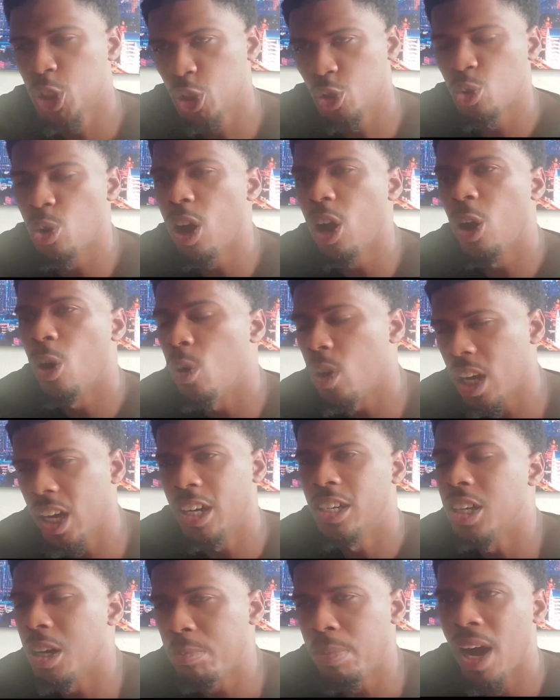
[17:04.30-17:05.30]
strong,
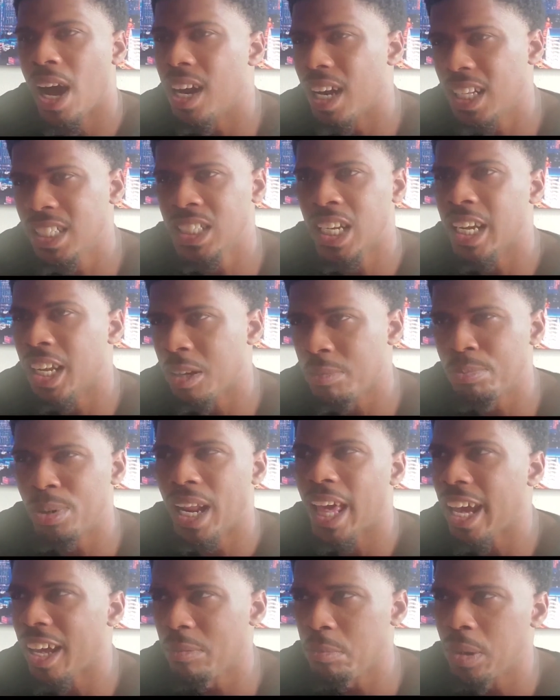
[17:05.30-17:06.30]
unapologetic
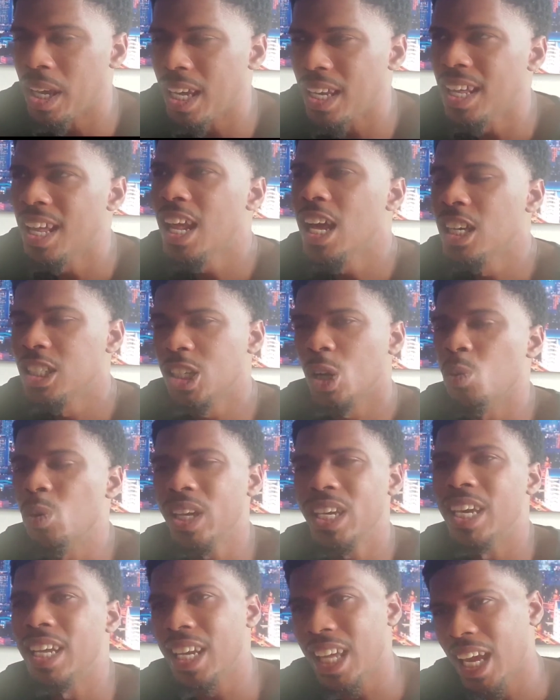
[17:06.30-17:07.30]
black men so
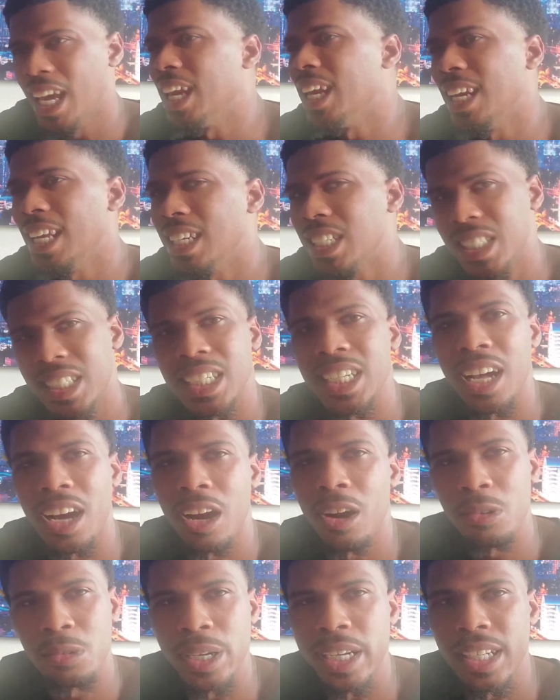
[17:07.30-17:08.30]
we can end this shit
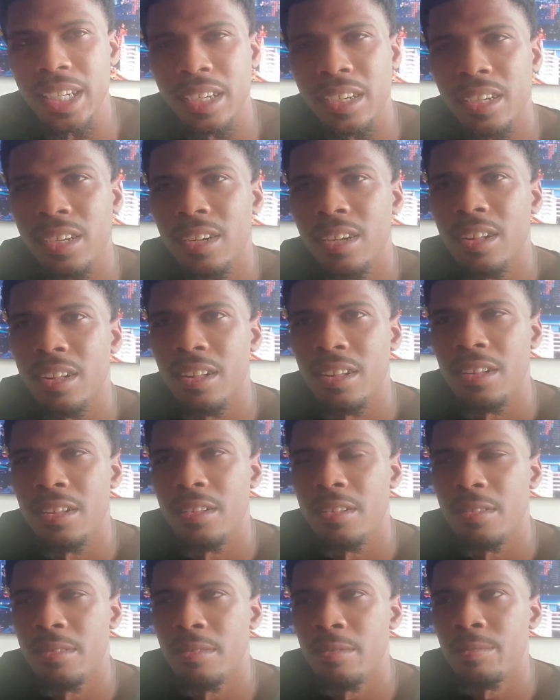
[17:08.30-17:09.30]
already.
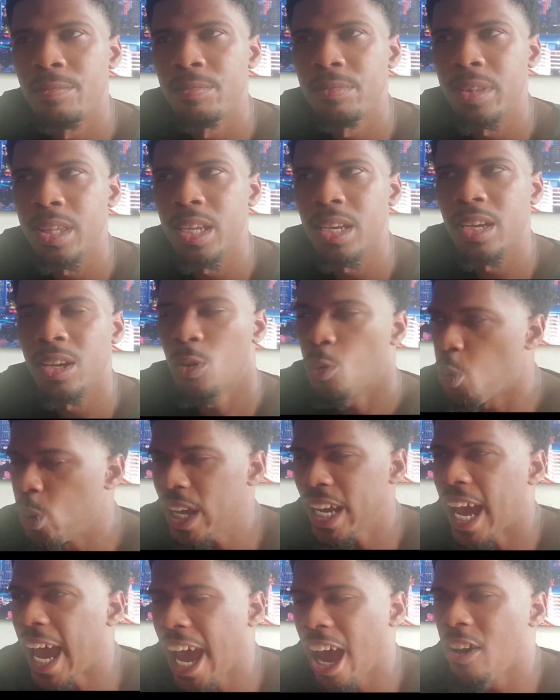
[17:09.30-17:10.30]

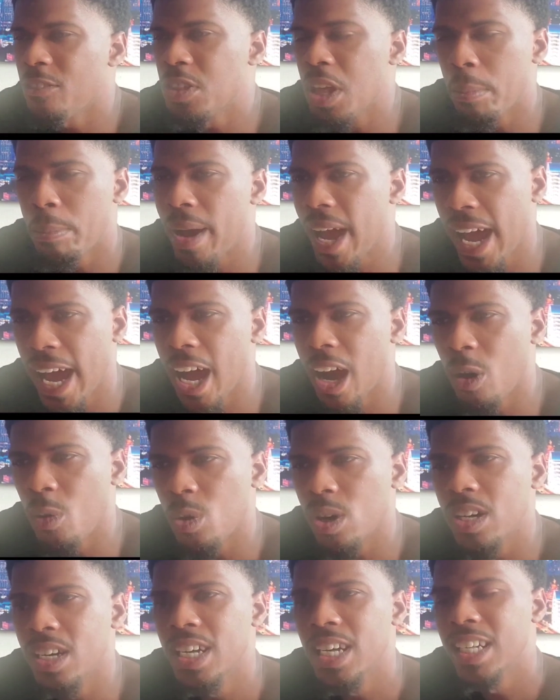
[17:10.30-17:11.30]
We have the
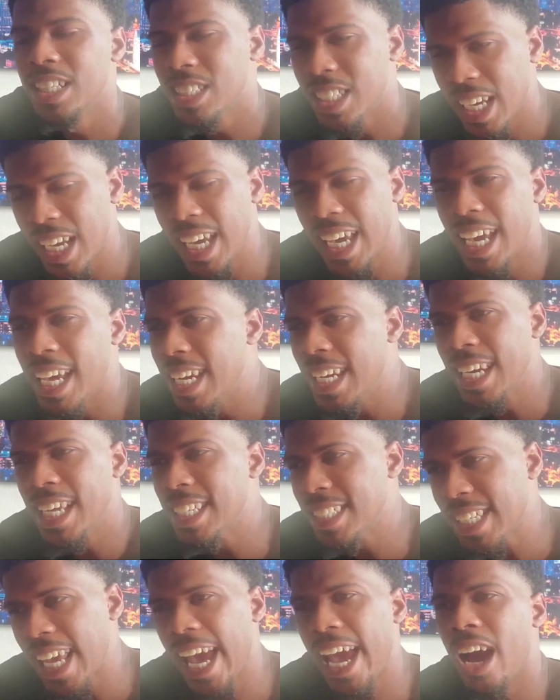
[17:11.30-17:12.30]
power to end
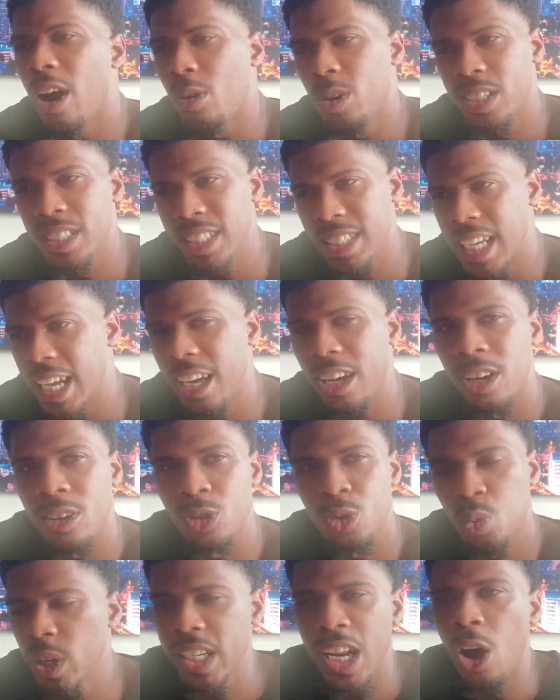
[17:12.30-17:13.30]
this
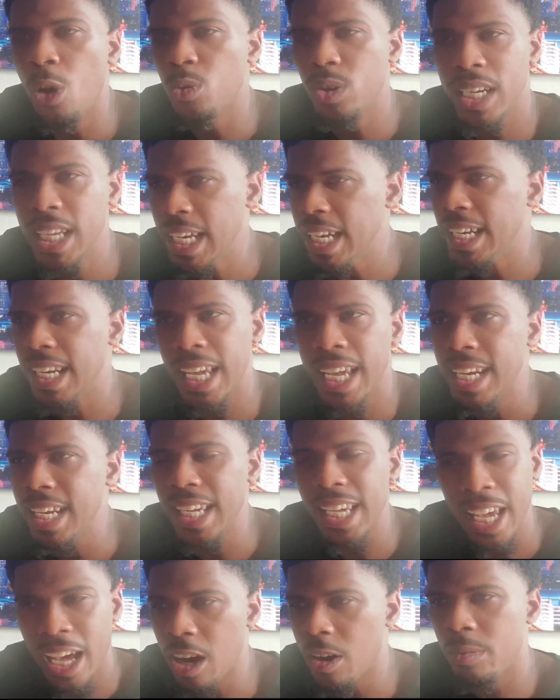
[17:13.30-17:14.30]
ourselves. We don't need
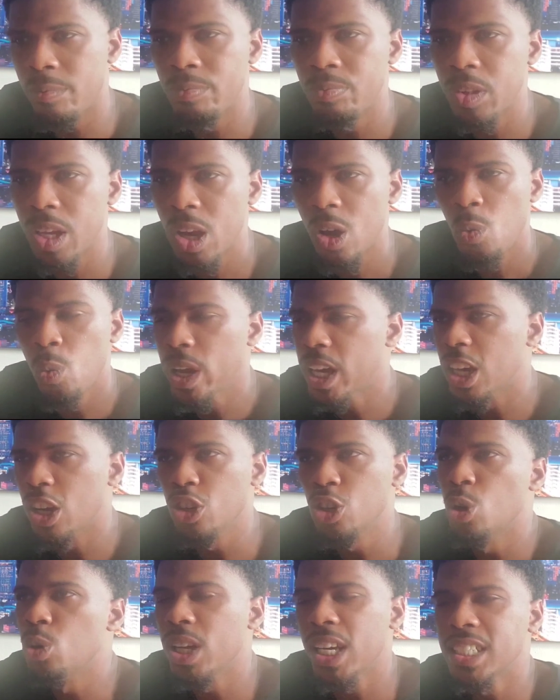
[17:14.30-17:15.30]
any help. We
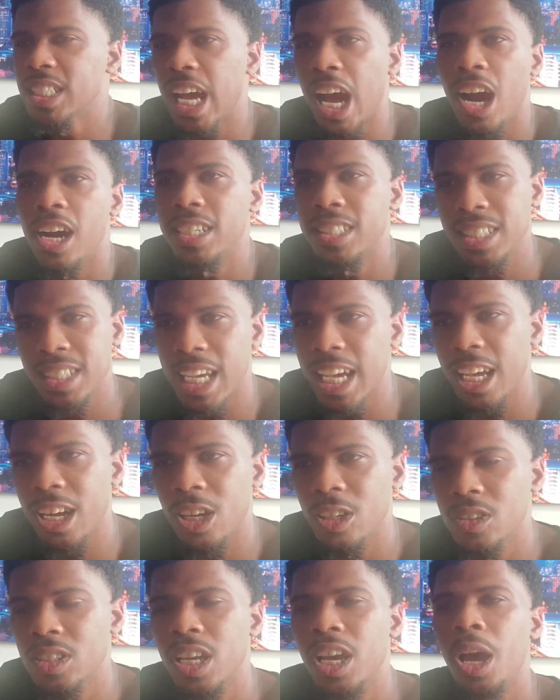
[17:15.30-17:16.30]
can do this
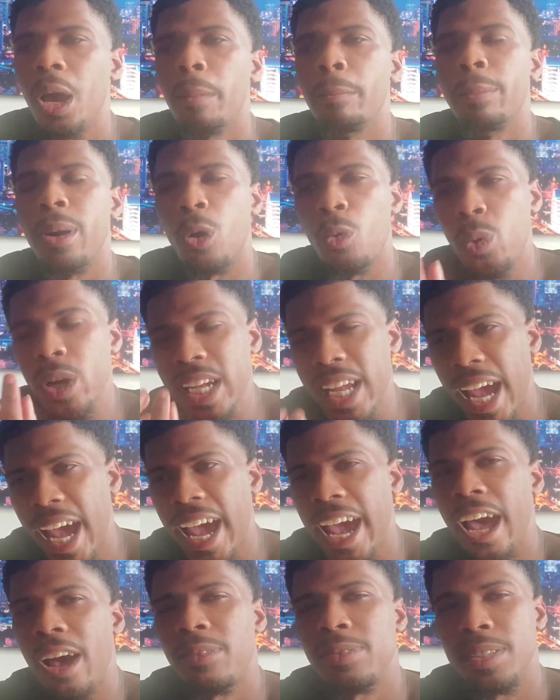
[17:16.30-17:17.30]
ourselves, but we
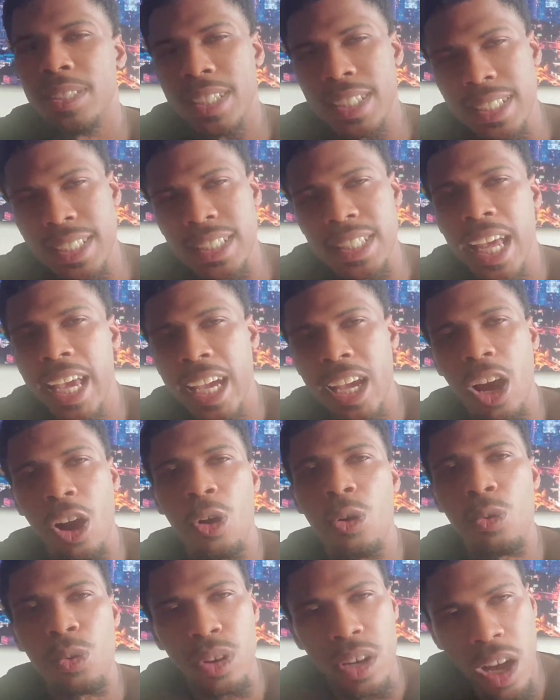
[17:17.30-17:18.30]
have to stay
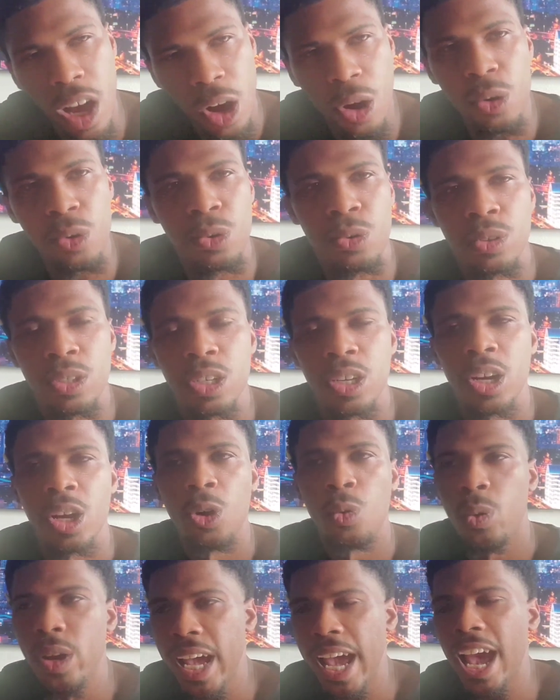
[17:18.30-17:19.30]
on code.
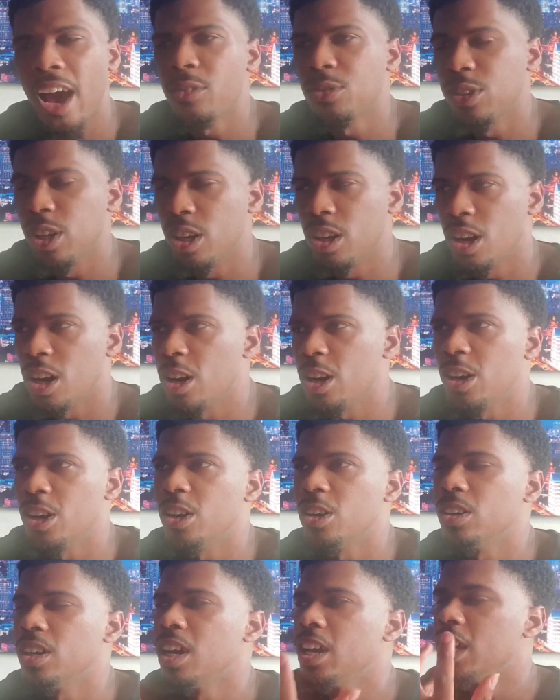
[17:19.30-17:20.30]
We have to
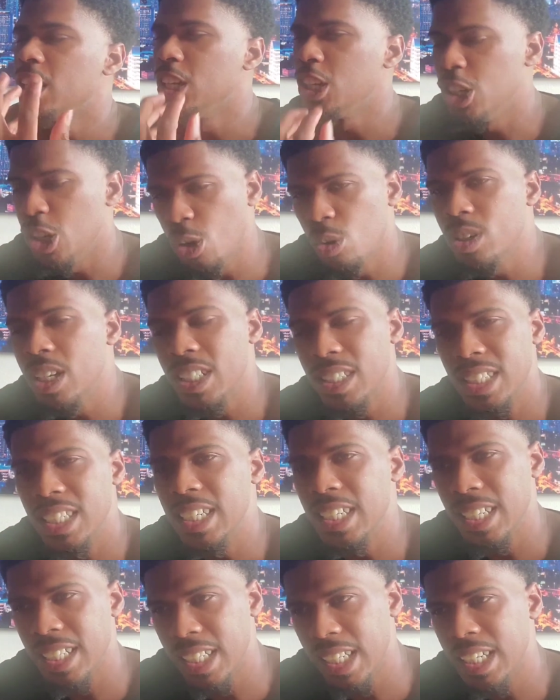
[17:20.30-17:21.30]
learn
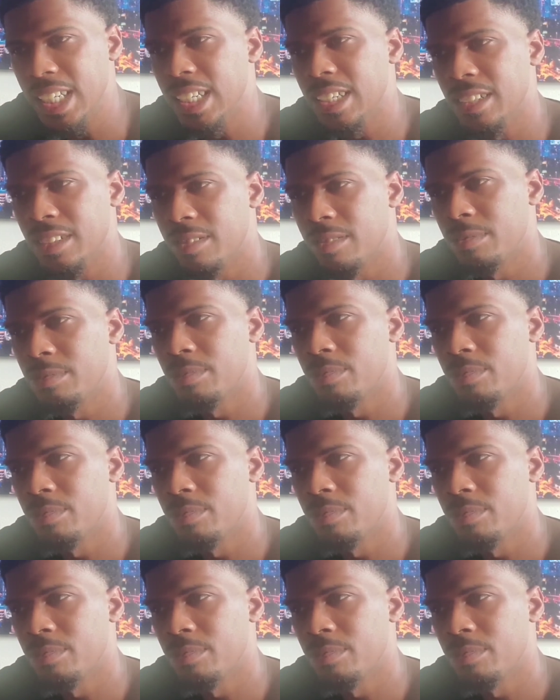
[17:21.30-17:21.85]
unity again.